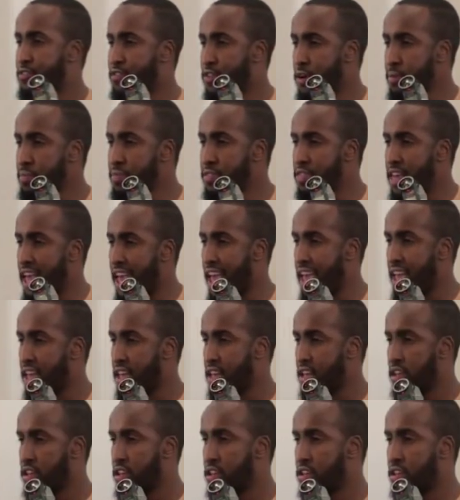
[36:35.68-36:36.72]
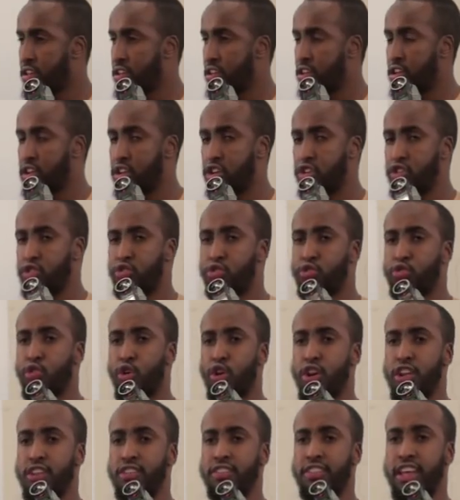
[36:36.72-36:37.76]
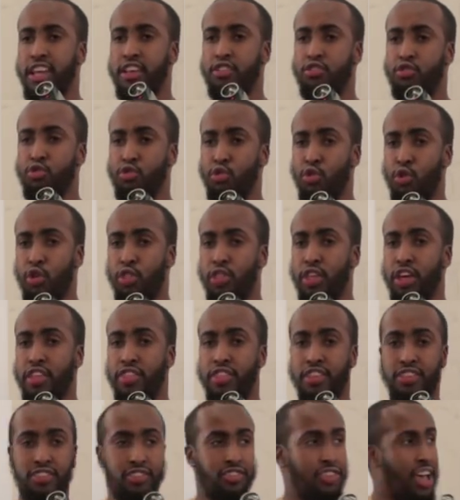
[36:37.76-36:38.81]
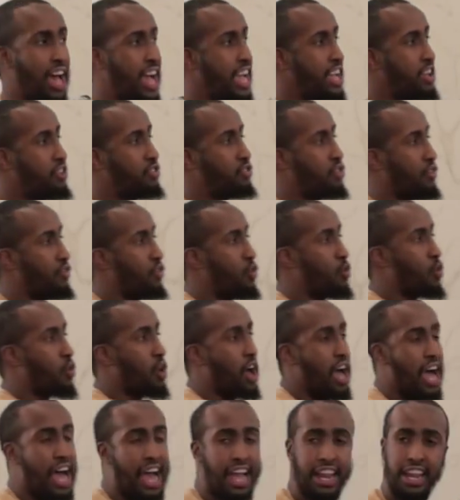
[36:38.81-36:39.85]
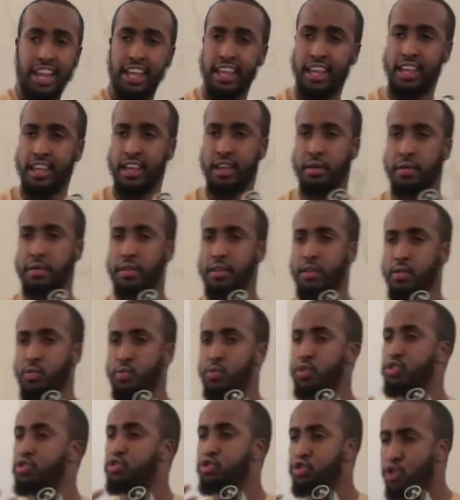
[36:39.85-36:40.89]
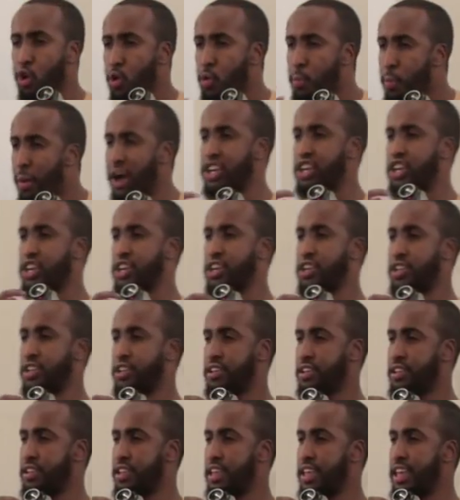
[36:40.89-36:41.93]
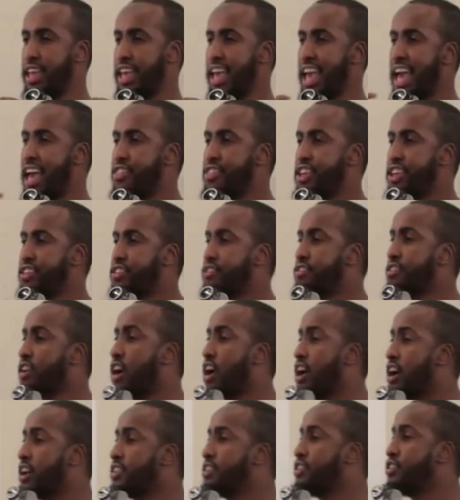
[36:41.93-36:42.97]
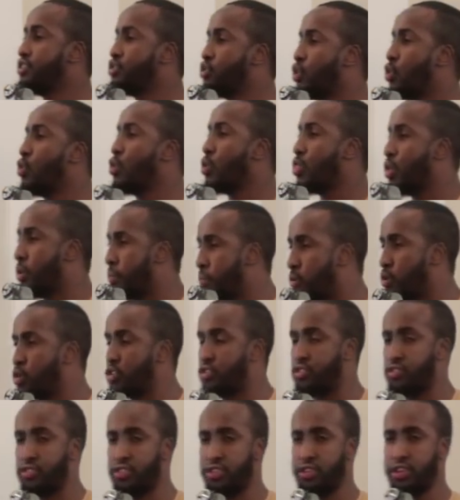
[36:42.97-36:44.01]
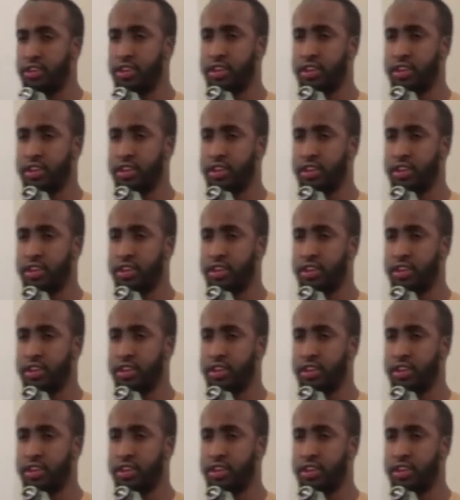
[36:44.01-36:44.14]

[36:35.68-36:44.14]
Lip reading: From there, scholars, they saw that the science of Quran was so much. And they started to author books.